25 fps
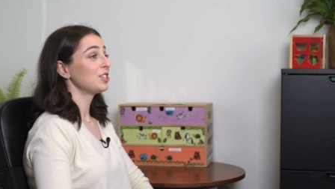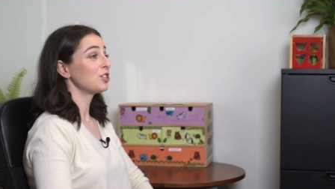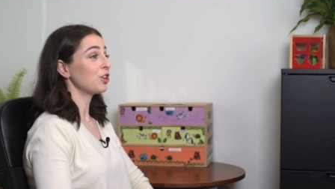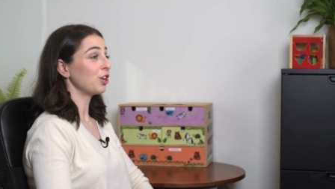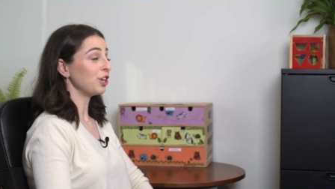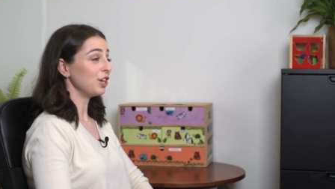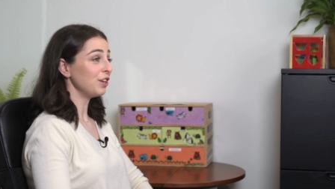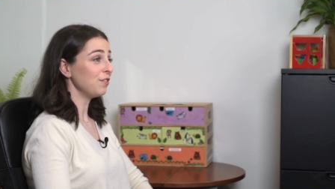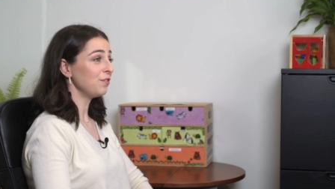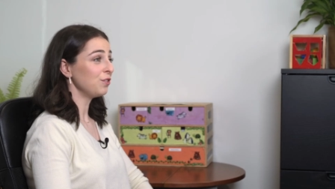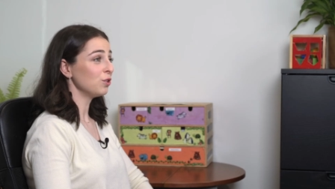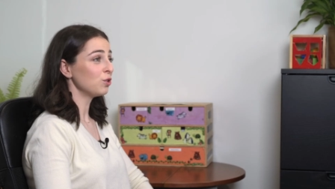So
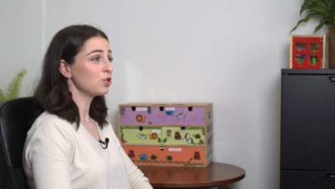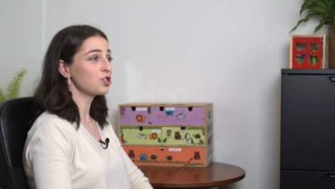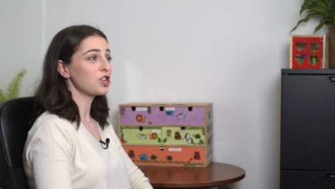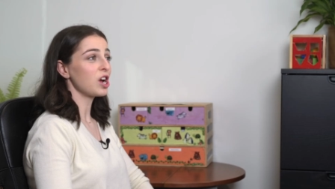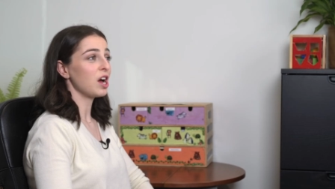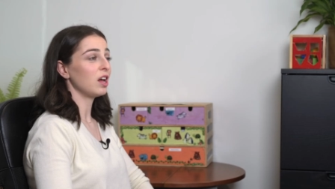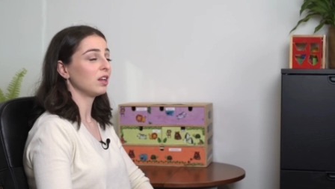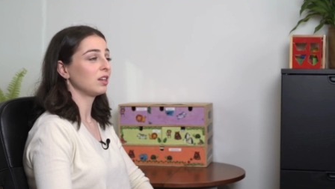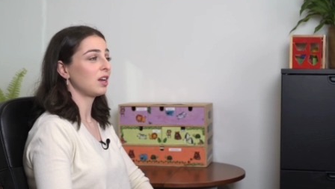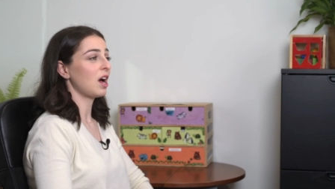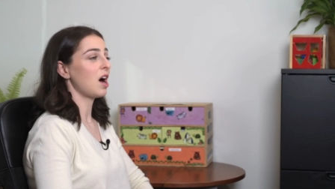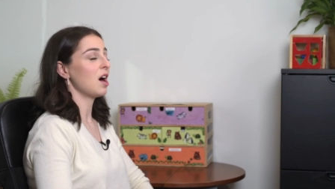if your
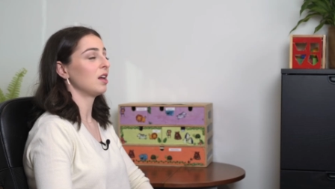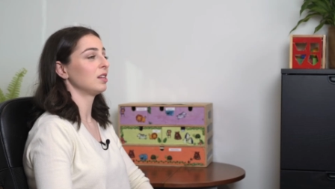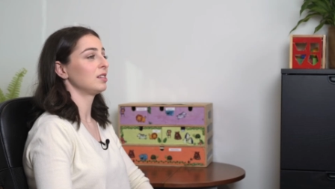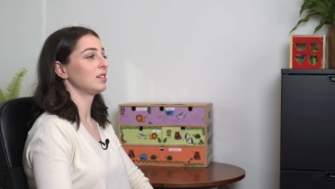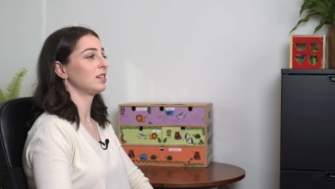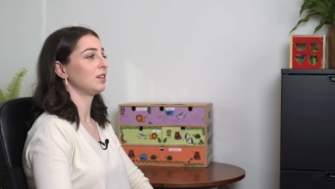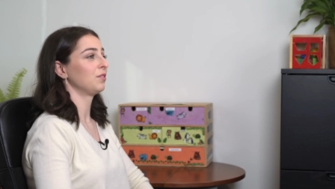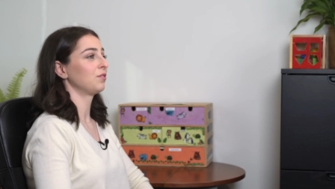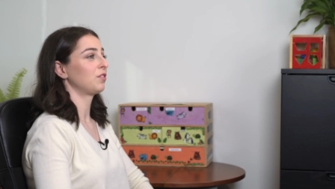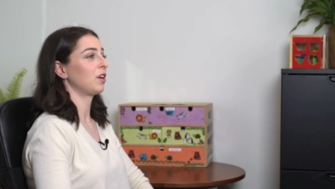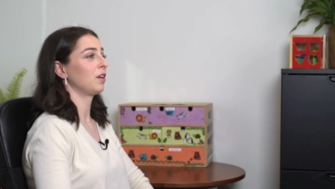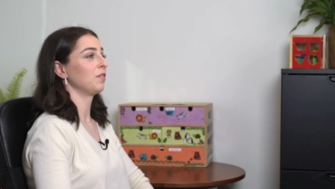child can't
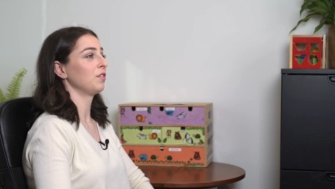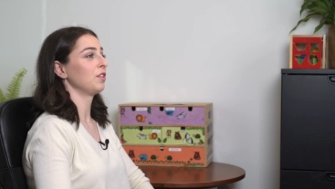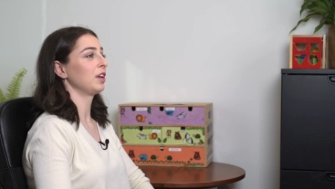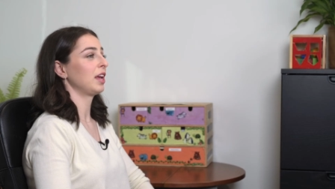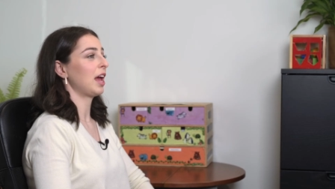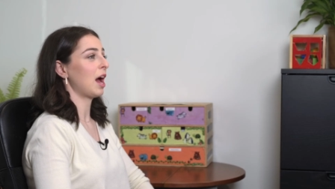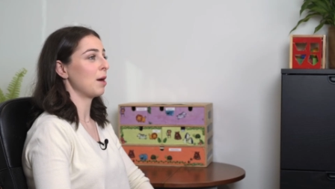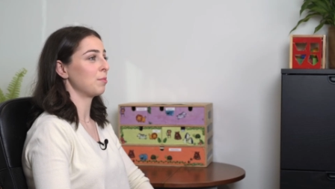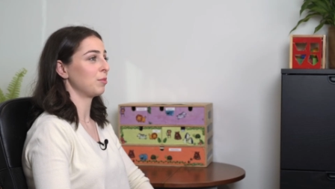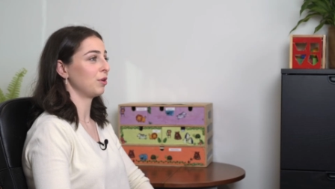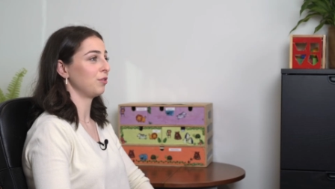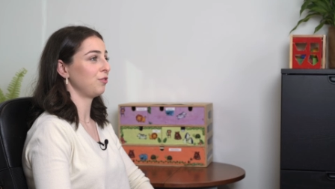sit in front of the
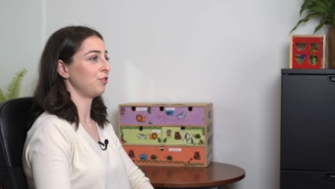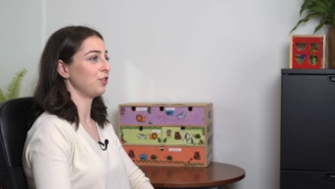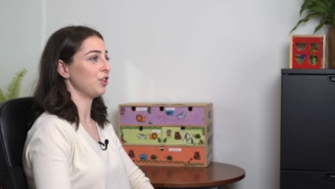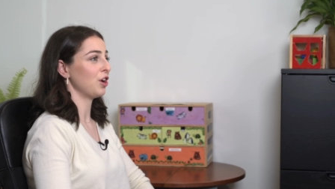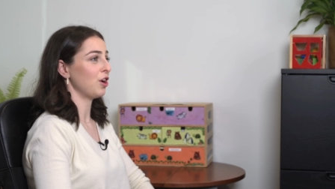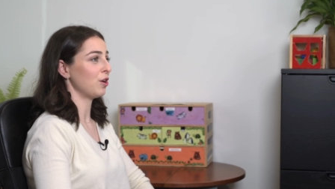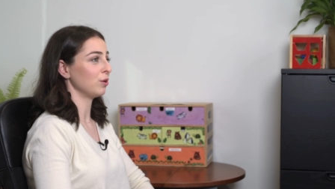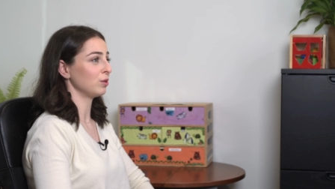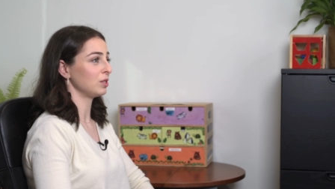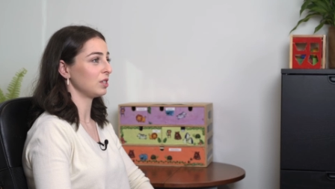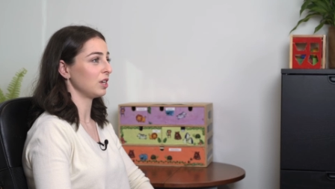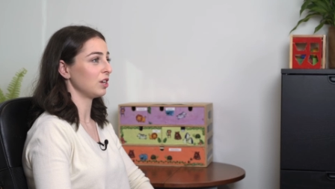camera for
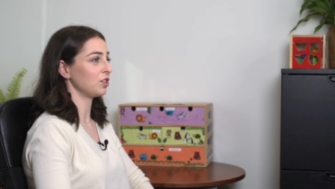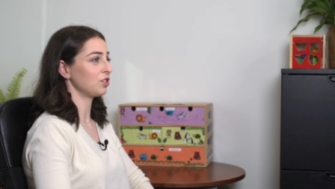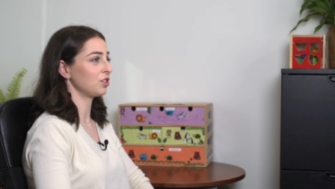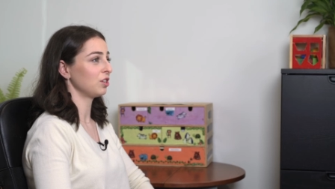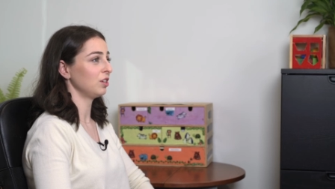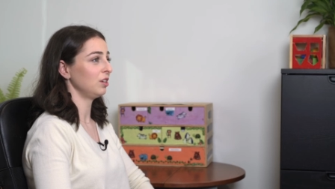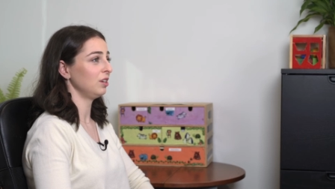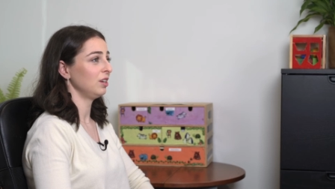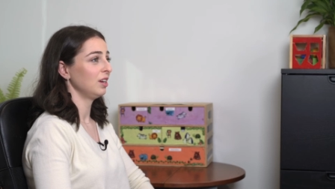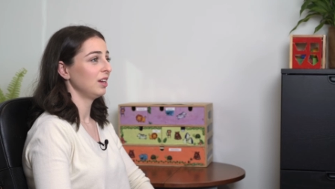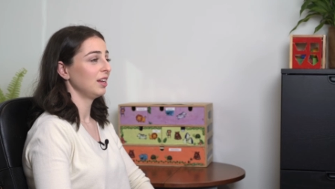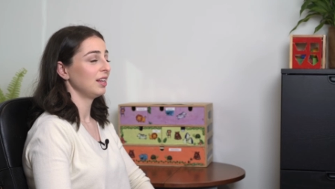the whole
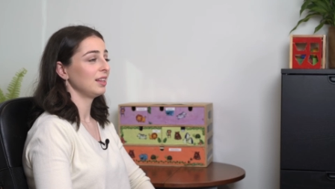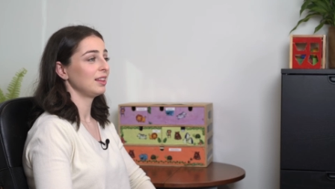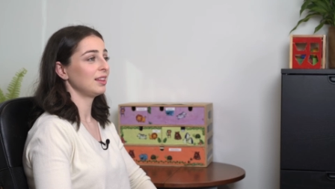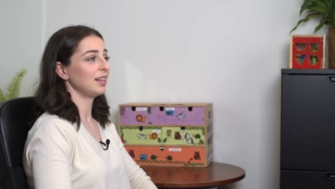session,